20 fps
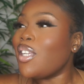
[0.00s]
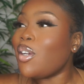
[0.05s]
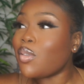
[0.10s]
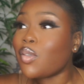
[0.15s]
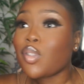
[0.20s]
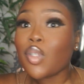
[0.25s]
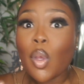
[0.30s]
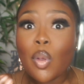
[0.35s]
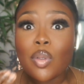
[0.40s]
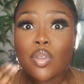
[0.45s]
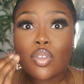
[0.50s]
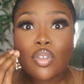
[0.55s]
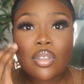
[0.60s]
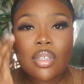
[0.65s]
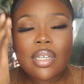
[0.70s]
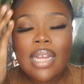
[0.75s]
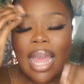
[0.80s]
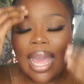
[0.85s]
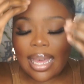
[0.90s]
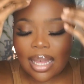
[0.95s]
so
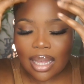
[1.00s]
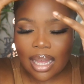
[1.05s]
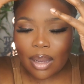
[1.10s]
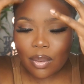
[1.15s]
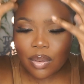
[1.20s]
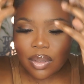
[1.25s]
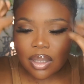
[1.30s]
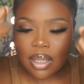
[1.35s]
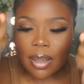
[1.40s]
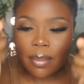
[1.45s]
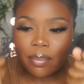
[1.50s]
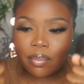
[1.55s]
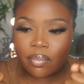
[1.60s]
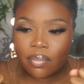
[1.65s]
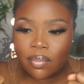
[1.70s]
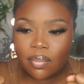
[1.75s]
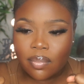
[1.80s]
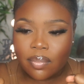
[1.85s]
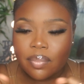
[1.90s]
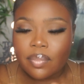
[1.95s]
like, I was
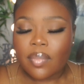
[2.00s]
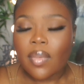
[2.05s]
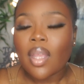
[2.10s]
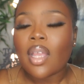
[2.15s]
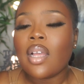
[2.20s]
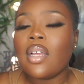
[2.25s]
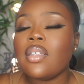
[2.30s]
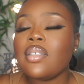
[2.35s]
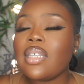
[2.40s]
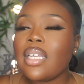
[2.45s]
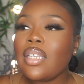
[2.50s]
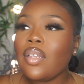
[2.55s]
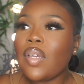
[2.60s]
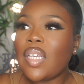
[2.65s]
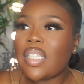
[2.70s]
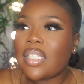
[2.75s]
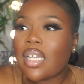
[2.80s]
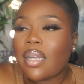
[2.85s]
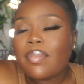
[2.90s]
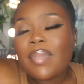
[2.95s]
So
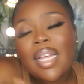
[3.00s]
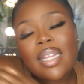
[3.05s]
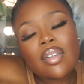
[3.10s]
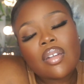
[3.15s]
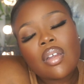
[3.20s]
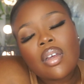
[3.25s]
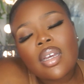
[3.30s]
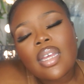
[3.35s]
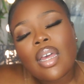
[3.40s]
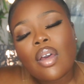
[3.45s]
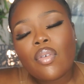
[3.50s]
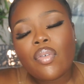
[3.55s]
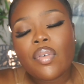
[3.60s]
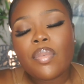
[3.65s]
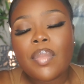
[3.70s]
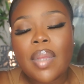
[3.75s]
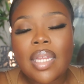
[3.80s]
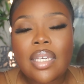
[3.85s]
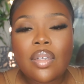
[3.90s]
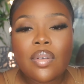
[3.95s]
anyways, now I'm like, no, get off
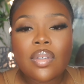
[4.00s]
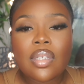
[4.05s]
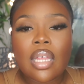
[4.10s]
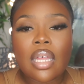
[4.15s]
of me. And he was